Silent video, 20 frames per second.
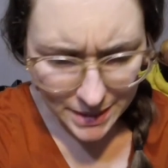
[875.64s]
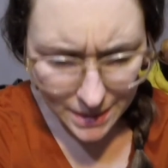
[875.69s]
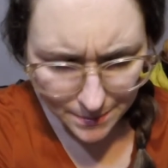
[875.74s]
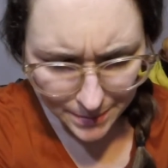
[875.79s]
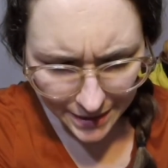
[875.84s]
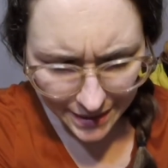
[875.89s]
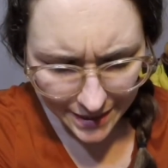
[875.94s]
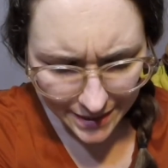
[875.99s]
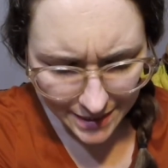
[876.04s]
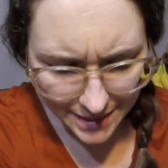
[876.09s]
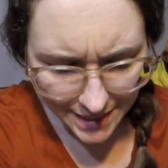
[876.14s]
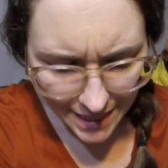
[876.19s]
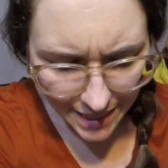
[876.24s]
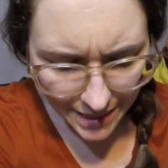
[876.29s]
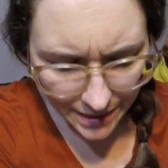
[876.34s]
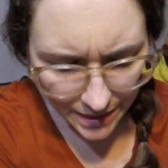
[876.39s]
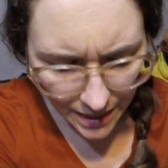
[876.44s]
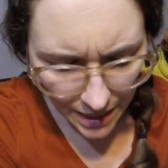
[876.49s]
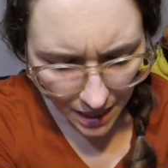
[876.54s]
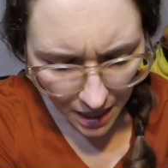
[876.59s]
to plant today.
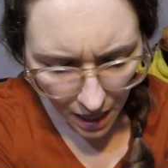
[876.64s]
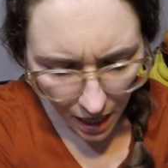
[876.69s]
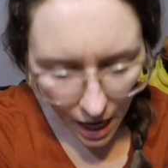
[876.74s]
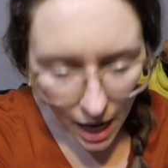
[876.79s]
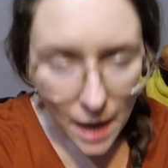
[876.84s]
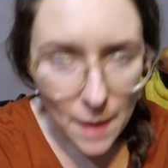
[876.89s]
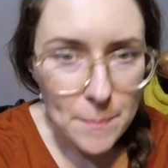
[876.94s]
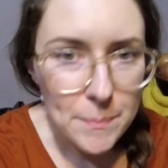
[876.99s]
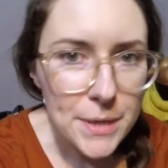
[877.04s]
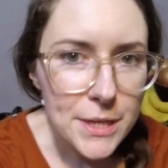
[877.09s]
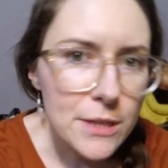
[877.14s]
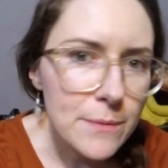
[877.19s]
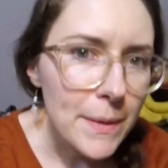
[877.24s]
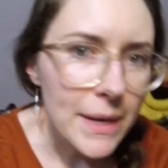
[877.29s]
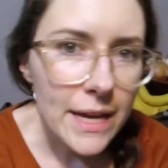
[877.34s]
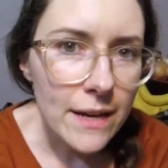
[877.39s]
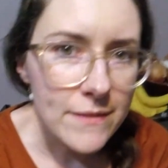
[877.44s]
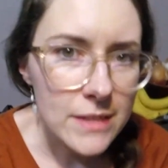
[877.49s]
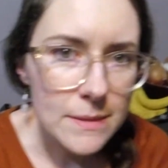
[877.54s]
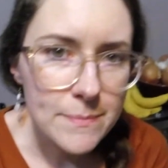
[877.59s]
But you might
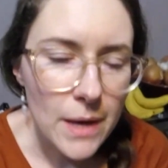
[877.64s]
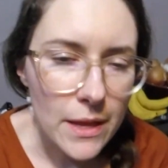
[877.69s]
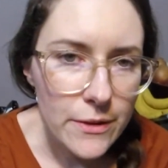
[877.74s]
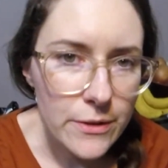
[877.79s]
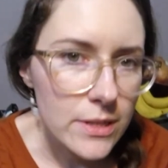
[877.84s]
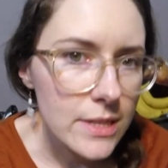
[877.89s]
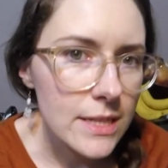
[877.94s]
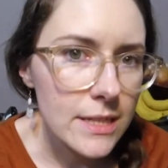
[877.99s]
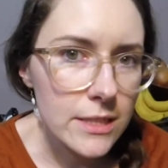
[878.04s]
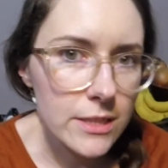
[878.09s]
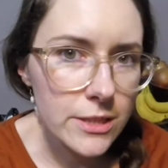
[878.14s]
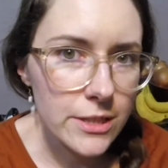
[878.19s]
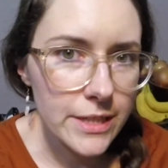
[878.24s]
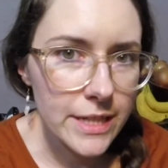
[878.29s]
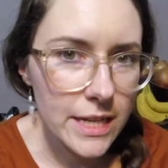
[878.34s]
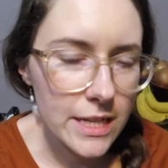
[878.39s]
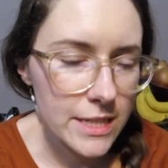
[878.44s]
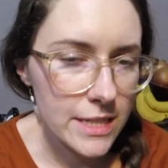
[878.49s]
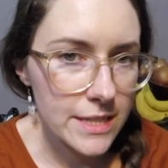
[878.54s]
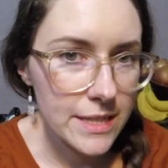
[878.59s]
have some other things in your
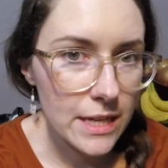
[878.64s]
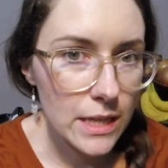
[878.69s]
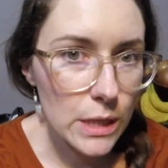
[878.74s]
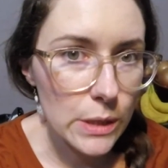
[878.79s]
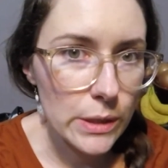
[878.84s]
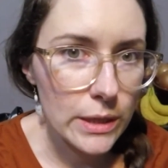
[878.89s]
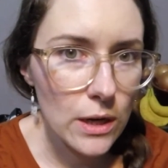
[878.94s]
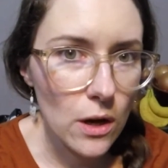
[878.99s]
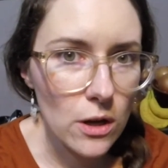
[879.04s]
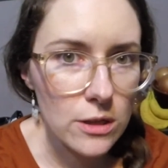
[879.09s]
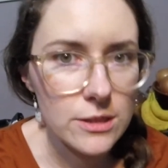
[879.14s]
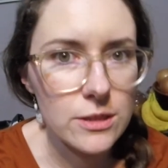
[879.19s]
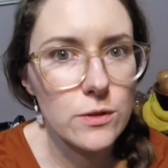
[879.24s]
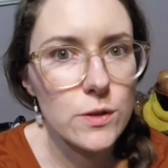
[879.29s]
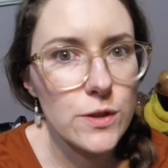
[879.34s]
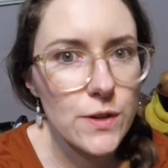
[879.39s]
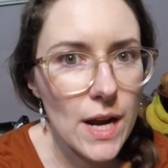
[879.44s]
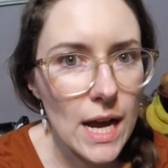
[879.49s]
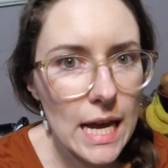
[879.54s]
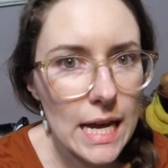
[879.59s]
kitchen that you could also
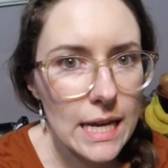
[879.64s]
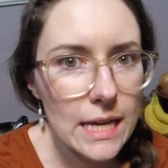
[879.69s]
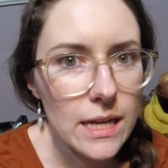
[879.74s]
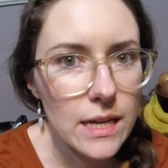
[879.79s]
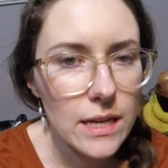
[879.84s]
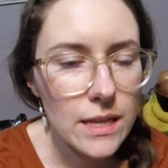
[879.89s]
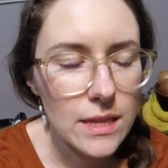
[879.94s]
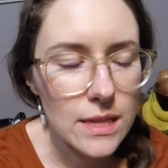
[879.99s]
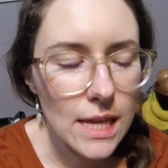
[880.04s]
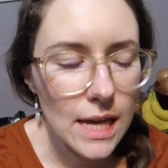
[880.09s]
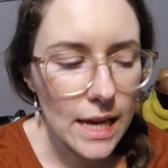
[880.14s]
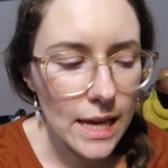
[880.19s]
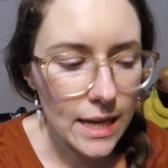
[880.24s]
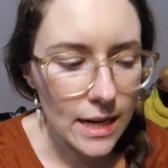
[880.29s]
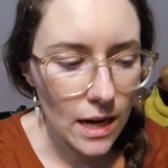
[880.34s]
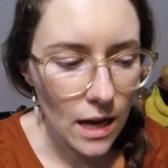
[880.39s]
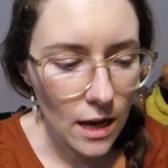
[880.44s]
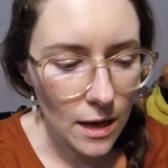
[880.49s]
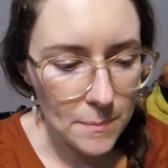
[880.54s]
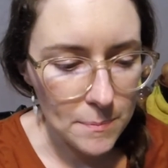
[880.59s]
try that
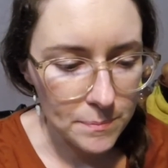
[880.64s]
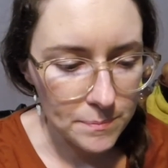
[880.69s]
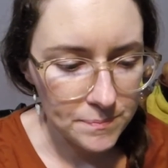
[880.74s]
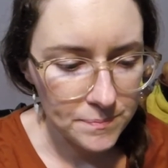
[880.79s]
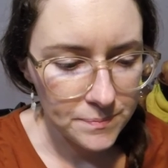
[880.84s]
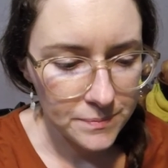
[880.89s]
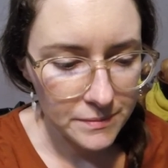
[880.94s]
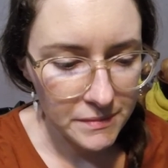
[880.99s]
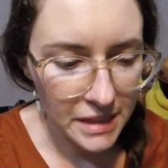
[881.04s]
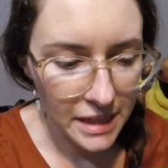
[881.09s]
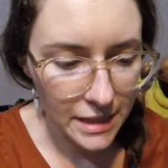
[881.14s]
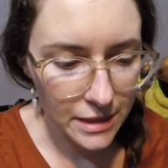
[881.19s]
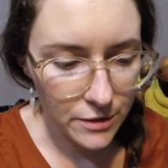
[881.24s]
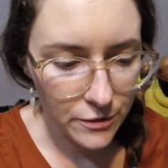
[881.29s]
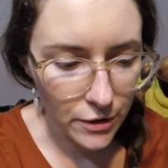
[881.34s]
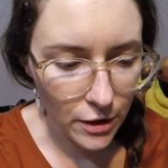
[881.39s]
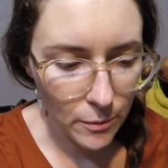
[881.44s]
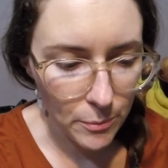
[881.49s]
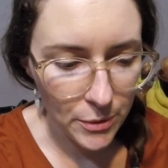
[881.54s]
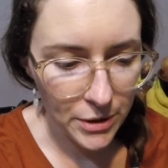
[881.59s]
can
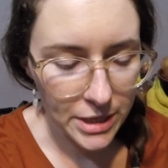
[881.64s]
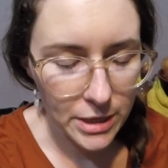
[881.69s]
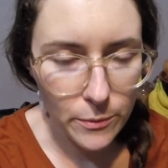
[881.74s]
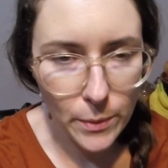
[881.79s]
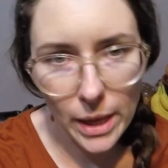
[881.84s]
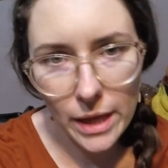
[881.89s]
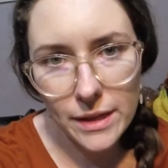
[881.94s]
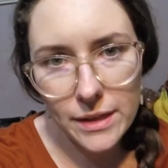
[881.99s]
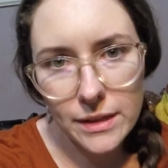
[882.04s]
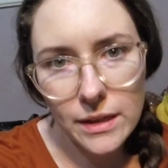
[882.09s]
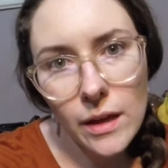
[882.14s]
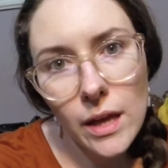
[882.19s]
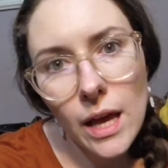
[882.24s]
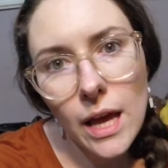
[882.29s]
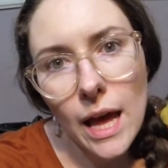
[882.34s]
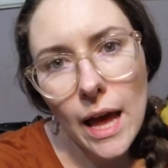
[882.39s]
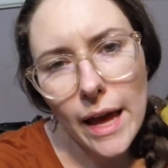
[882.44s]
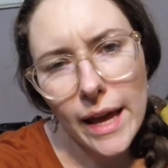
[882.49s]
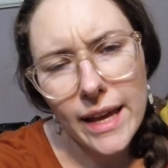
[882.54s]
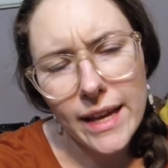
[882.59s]
grow pretty well.
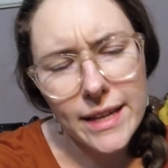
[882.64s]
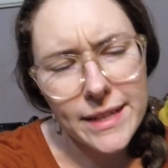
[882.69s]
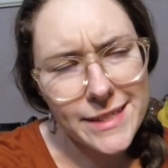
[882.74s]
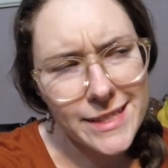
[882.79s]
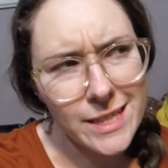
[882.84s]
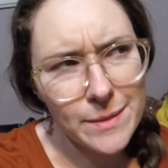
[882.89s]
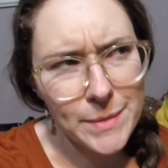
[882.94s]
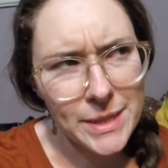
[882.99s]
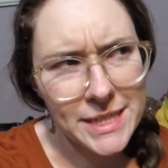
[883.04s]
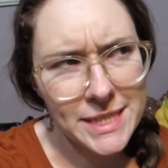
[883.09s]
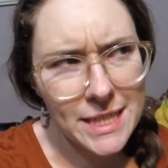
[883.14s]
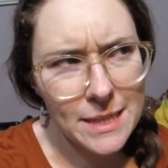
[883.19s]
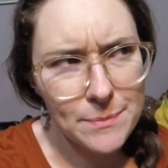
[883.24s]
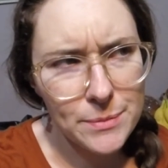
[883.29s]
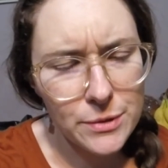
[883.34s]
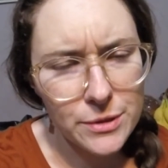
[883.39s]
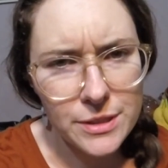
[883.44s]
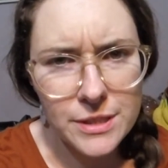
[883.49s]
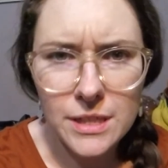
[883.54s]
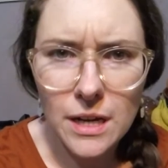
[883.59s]
And some
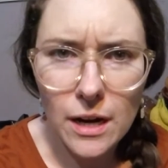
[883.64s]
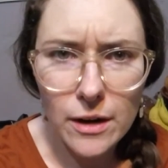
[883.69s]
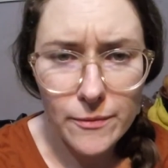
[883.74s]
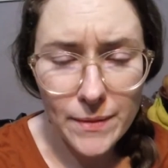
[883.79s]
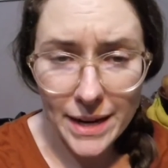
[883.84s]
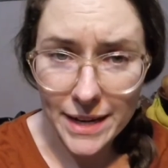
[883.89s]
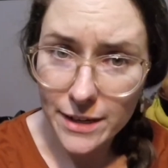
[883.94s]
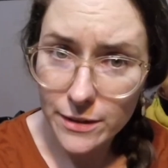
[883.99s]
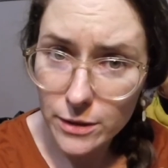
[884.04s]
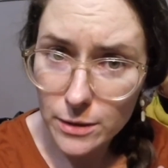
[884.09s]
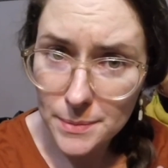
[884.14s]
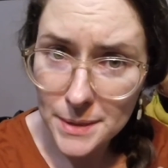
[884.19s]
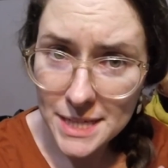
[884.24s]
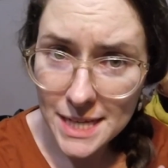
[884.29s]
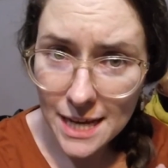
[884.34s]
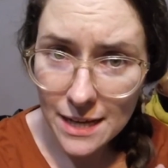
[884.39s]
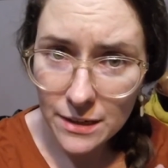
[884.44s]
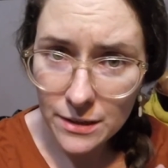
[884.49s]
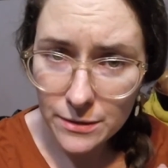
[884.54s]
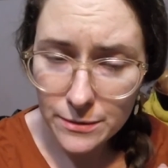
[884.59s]
examples are regular
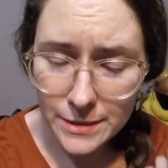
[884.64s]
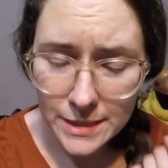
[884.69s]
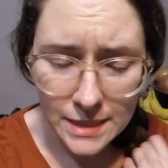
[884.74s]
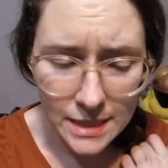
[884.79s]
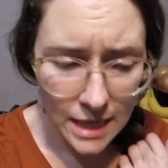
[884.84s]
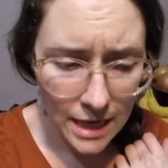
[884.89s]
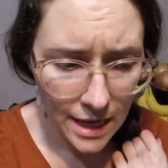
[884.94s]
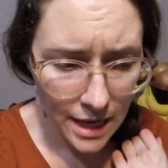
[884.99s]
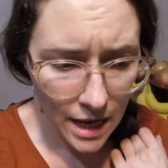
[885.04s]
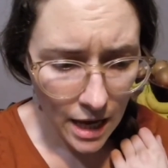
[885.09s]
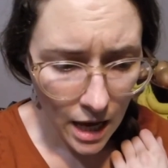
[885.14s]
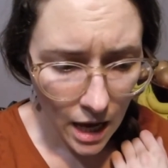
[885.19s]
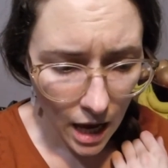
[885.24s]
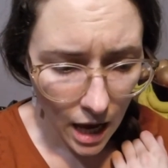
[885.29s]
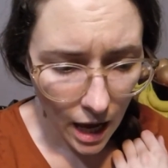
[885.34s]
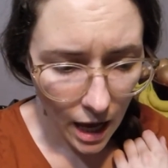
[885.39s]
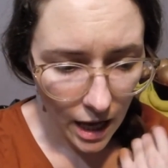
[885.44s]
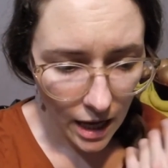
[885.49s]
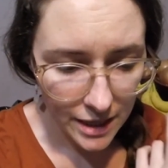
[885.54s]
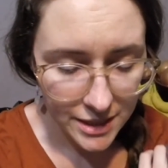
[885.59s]
potatoes,
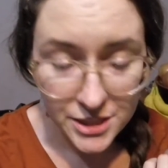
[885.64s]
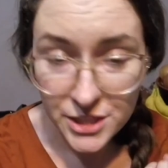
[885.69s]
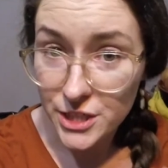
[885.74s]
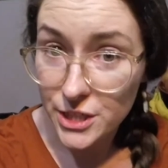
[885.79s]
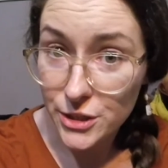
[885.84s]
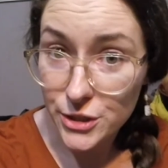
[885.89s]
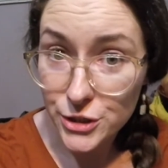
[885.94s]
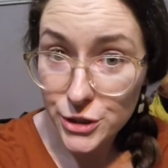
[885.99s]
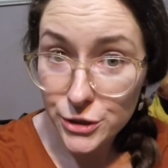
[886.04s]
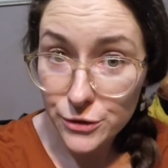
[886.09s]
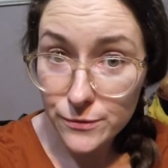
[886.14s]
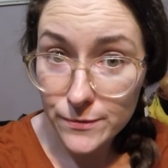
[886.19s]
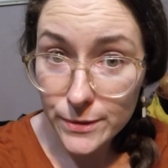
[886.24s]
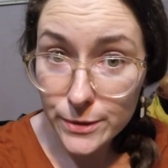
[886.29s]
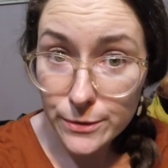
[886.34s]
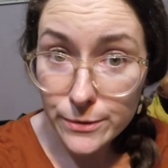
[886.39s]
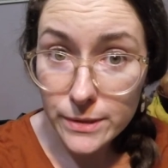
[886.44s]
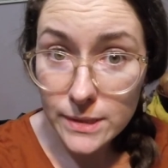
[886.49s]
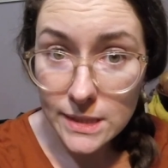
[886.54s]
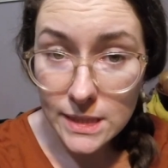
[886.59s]
ginger
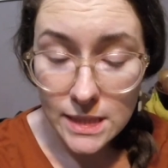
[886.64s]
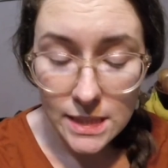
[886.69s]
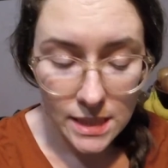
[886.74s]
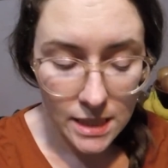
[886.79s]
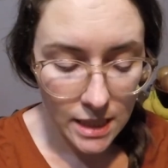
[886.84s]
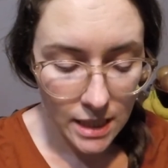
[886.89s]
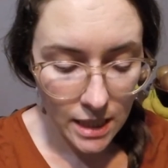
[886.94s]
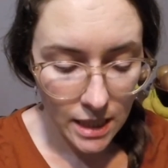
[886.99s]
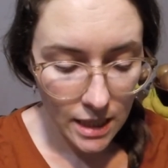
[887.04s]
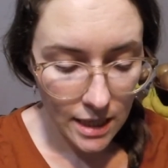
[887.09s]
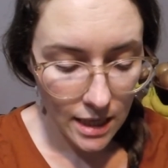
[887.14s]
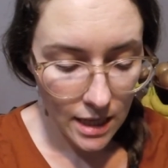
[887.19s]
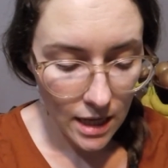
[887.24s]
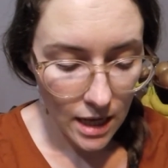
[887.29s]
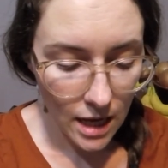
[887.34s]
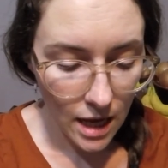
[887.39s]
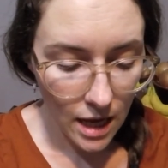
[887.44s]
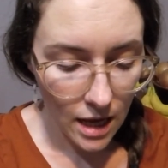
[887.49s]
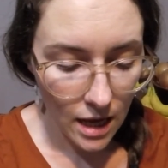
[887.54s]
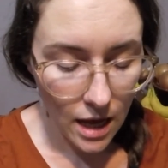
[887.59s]
root,
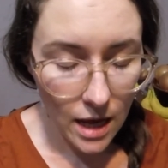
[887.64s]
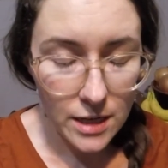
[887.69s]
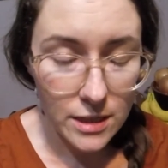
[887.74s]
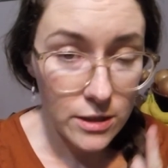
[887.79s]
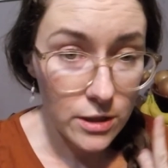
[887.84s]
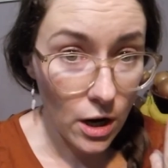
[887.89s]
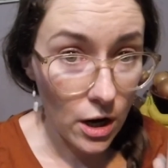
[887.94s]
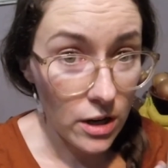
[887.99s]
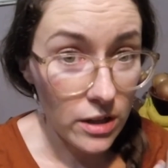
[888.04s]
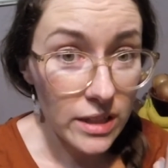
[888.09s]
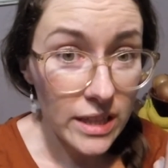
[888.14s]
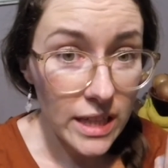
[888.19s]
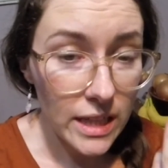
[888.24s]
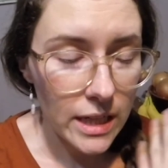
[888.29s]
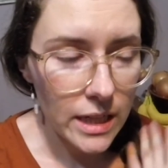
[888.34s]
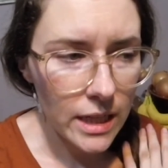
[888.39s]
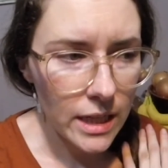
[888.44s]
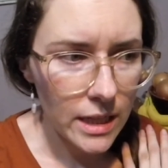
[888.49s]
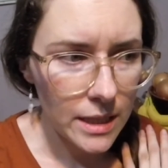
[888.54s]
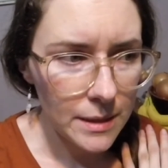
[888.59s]
garlic.